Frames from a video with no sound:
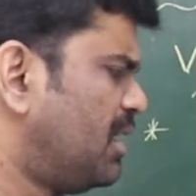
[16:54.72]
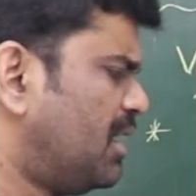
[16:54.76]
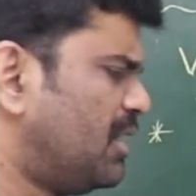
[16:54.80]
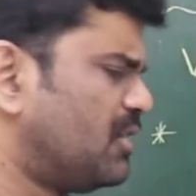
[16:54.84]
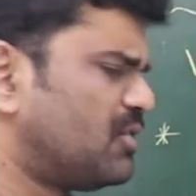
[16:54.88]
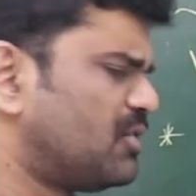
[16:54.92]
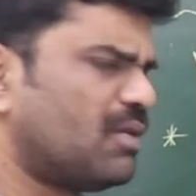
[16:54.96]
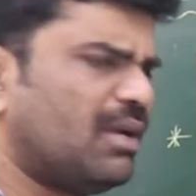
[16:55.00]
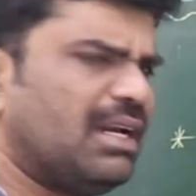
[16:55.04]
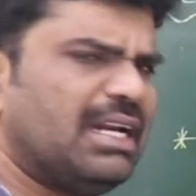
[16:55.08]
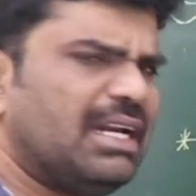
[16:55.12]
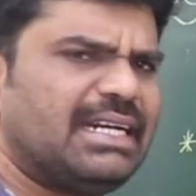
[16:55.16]

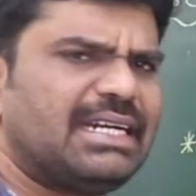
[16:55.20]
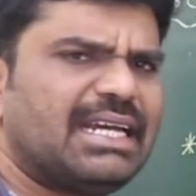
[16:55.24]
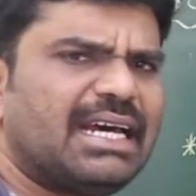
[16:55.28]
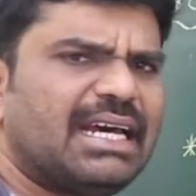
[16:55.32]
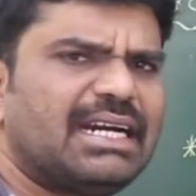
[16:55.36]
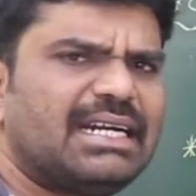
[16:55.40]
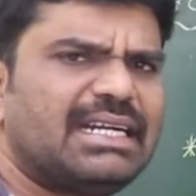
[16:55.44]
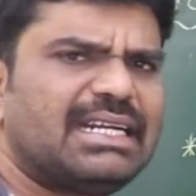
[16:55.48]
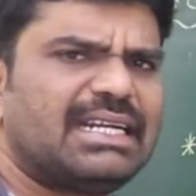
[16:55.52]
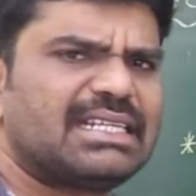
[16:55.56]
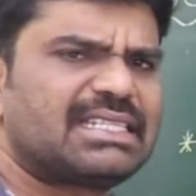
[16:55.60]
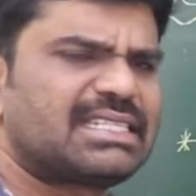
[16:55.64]
So
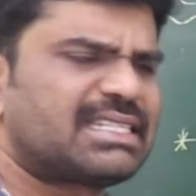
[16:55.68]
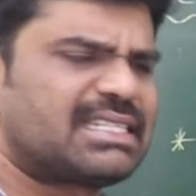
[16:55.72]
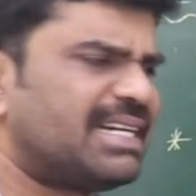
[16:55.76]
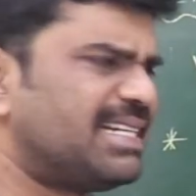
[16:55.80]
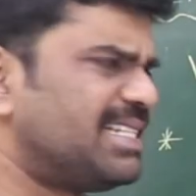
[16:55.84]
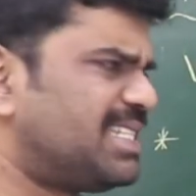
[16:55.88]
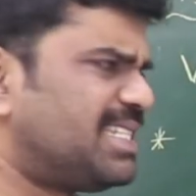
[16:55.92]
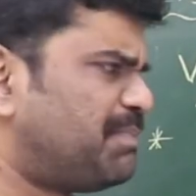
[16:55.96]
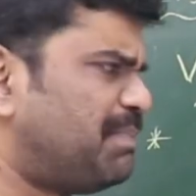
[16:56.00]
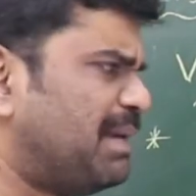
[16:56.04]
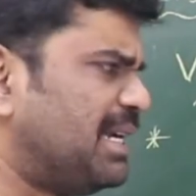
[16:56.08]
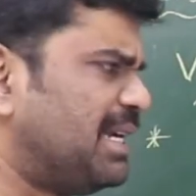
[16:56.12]
litter, dust
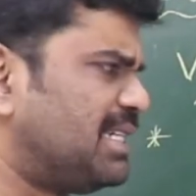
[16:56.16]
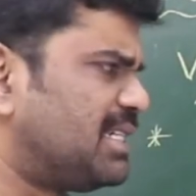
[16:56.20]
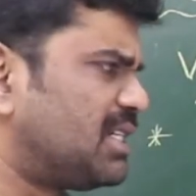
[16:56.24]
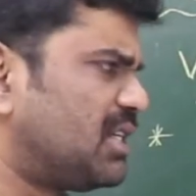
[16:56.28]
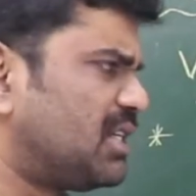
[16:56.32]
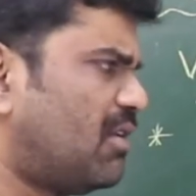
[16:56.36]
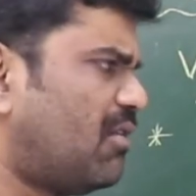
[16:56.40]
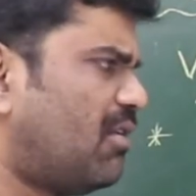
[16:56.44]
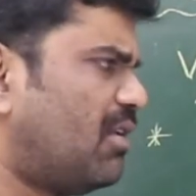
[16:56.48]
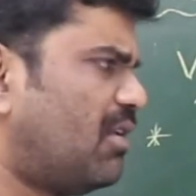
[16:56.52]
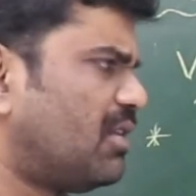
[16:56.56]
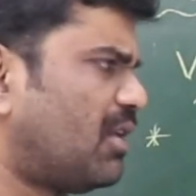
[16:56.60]
and spit
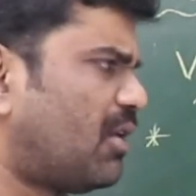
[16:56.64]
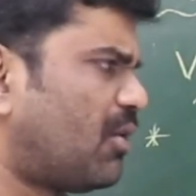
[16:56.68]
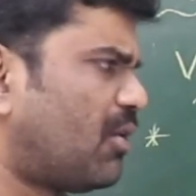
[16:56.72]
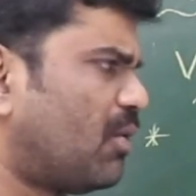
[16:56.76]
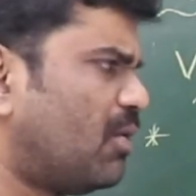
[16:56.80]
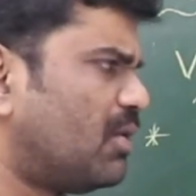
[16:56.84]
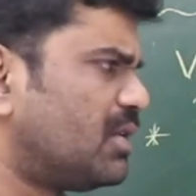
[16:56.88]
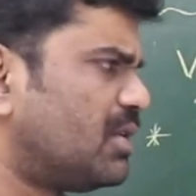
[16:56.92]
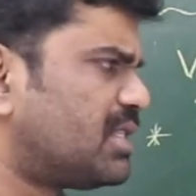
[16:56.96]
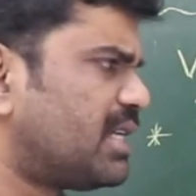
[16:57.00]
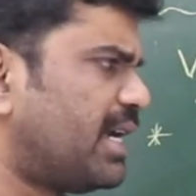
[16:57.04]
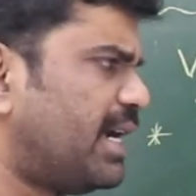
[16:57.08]
on the
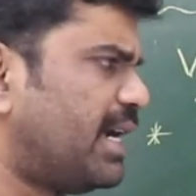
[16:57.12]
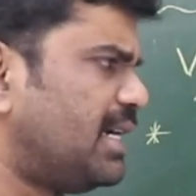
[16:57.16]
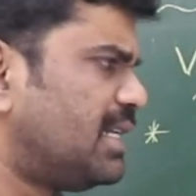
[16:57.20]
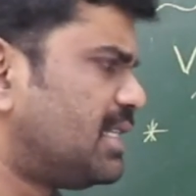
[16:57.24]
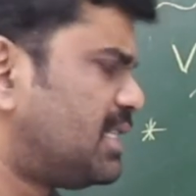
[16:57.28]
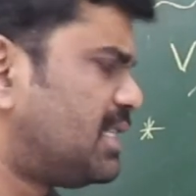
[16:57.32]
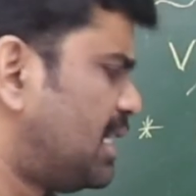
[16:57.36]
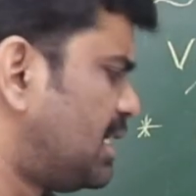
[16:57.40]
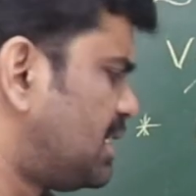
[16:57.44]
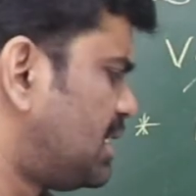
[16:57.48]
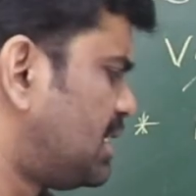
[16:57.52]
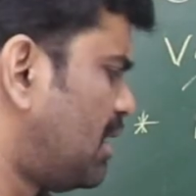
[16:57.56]

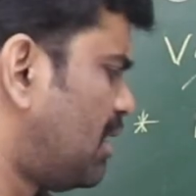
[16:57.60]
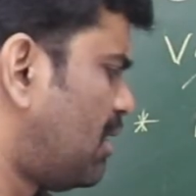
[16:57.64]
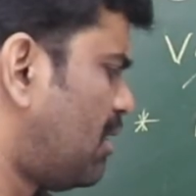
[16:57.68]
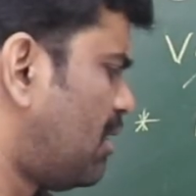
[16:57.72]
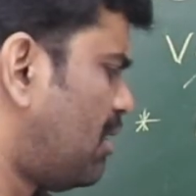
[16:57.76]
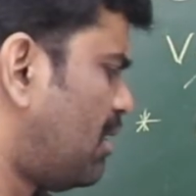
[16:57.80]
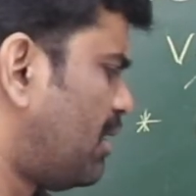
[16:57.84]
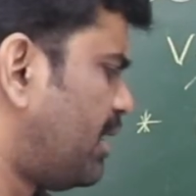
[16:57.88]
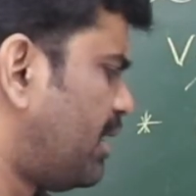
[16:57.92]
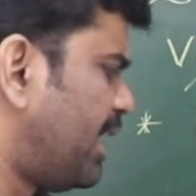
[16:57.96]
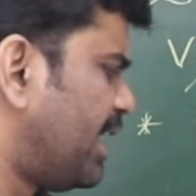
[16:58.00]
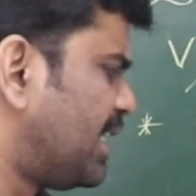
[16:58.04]
roadside settle
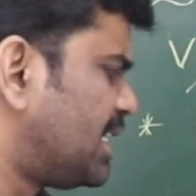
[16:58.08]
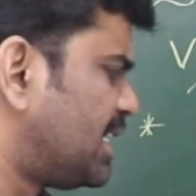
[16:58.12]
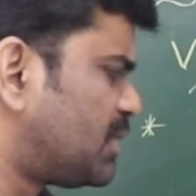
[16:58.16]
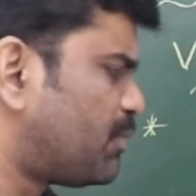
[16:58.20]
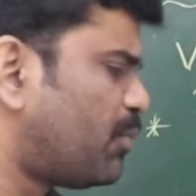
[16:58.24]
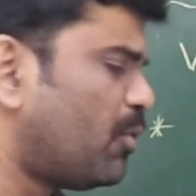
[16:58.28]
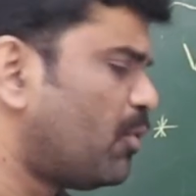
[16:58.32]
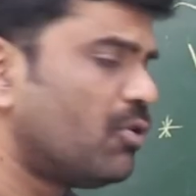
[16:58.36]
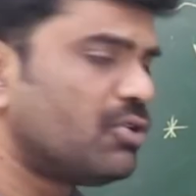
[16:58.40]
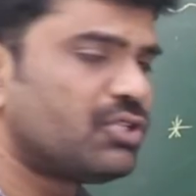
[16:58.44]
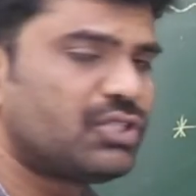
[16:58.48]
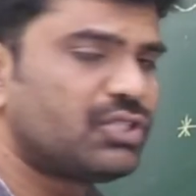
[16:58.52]
on
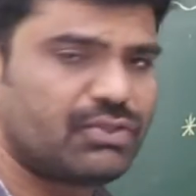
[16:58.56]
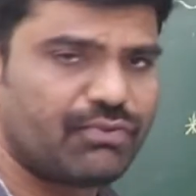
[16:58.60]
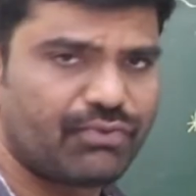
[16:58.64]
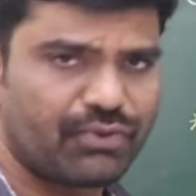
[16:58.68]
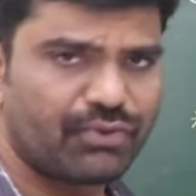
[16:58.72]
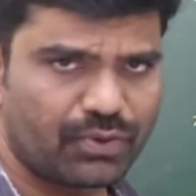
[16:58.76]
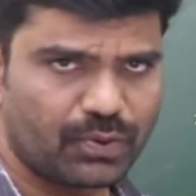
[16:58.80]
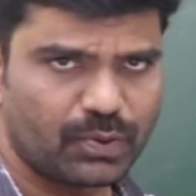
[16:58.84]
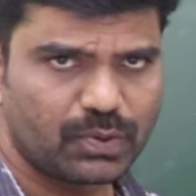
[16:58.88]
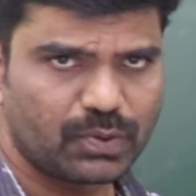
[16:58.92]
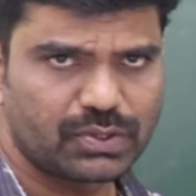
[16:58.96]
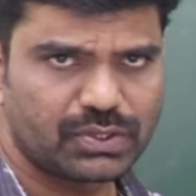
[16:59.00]
exposed
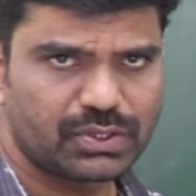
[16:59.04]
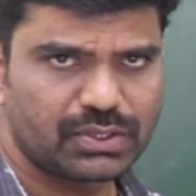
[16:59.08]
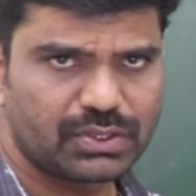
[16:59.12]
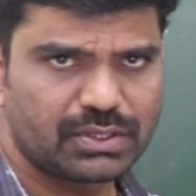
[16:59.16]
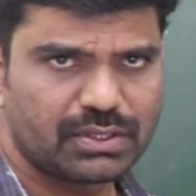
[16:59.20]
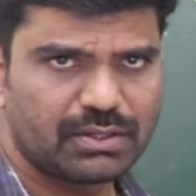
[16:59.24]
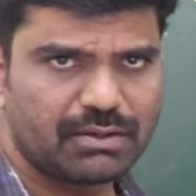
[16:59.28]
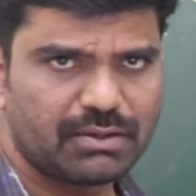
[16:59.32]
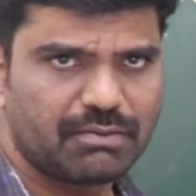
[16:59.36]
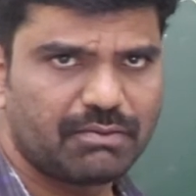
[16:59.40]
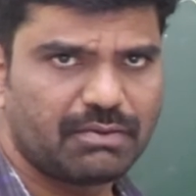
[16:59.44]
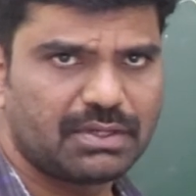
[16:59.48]

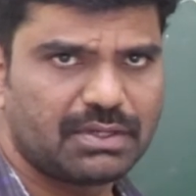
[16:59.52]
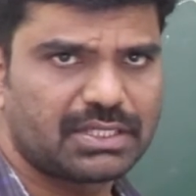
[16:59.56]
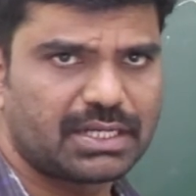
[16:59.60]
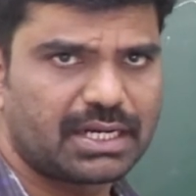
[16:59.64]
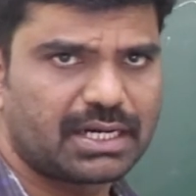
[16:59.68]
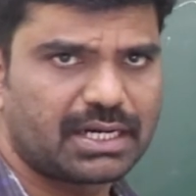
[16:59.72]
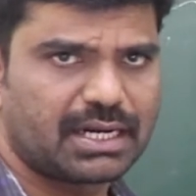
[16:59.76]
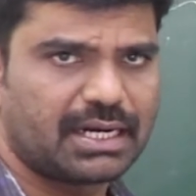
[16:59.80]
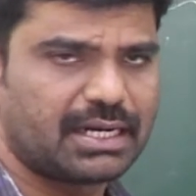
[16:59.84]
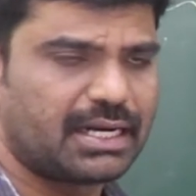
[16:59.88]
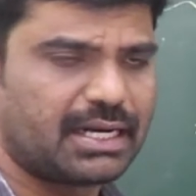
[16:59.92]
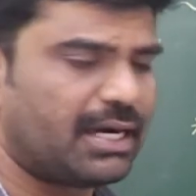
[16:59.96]
fruits which
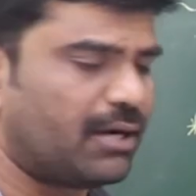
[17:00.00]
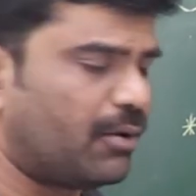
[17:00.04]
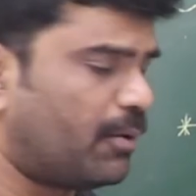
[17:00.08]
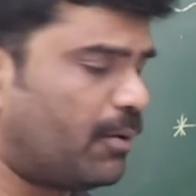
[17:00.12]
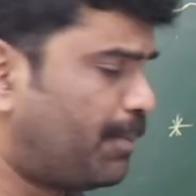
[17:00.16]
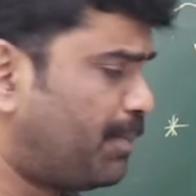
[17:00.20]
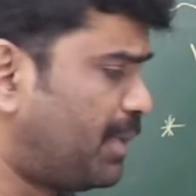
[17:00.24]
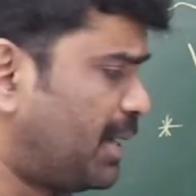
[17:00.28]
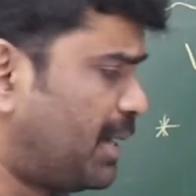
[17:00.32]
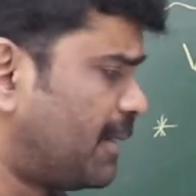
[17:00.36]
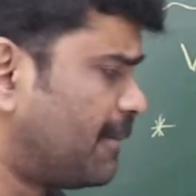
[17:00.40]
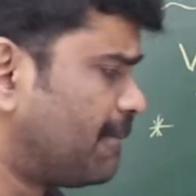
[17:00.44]
are cut and
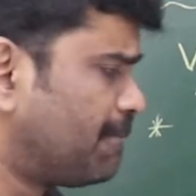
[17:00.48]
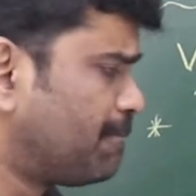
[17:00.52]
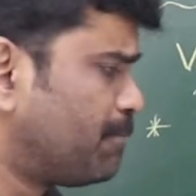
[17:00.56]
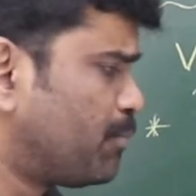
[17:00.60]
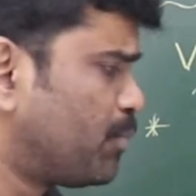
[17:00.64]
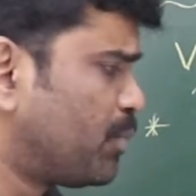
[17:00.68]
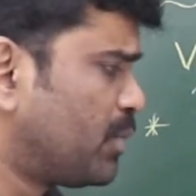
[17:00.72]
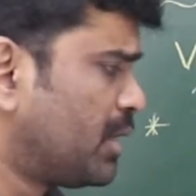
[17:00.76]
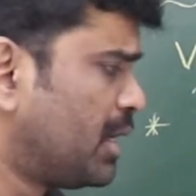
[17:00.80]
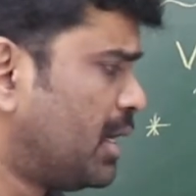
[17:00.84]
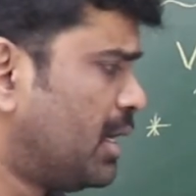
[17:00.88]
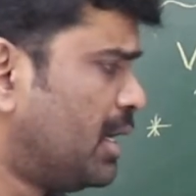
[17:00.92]
open
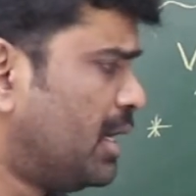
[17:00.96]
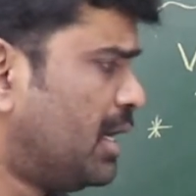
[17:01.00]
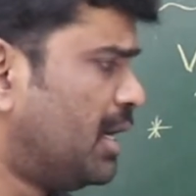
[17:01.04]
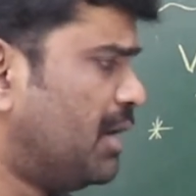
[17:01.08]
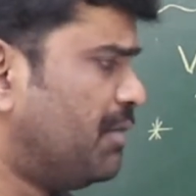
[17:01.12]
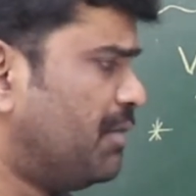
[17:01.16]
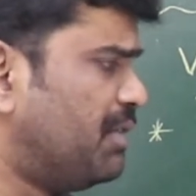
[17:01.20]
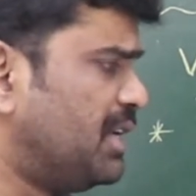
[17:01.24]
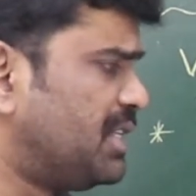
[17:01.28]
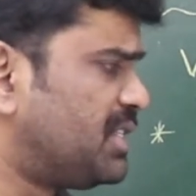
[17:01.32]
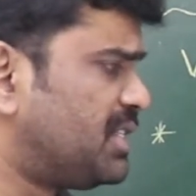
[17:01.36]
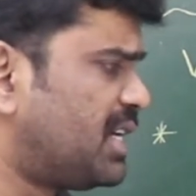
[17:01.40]

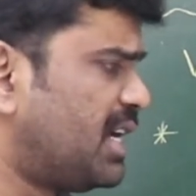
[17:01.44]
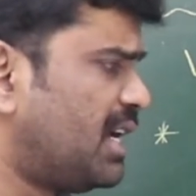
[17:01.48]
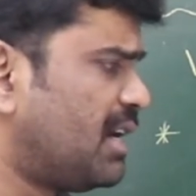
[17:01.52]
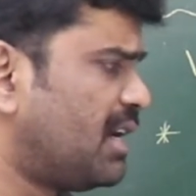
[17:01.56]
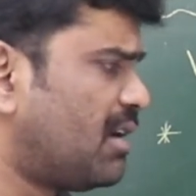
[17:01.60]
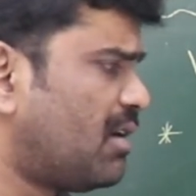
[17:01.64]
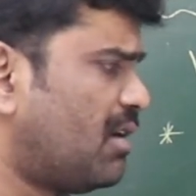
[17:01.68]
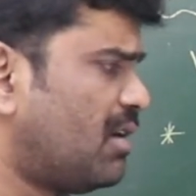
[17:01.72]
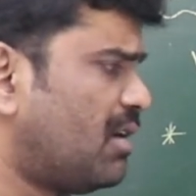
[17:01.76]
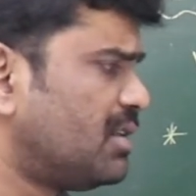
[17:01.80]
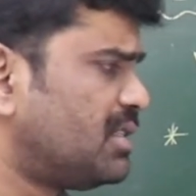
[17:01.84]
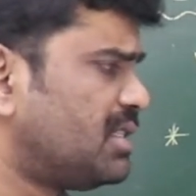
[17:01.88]
which
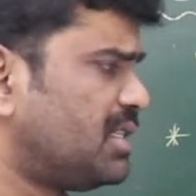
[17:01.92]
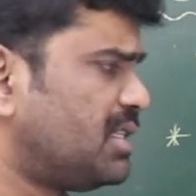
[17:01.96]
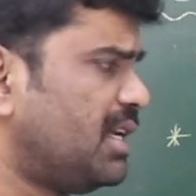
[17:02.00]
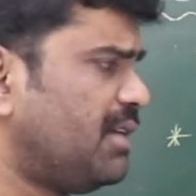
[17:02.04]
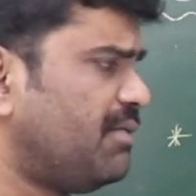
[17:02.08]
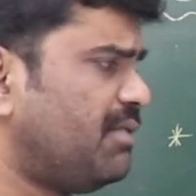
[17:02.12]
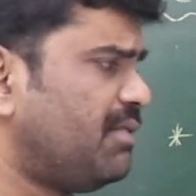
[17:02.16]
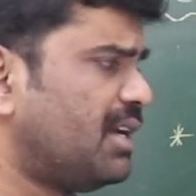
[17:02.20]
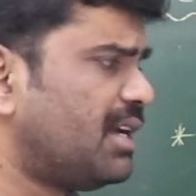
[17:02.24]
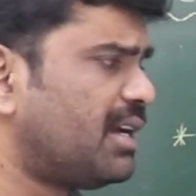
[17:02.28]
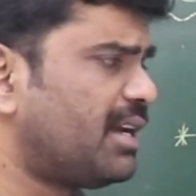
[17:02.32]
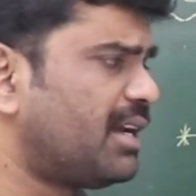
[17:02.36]
can cause
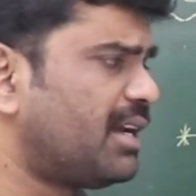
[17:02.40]
severe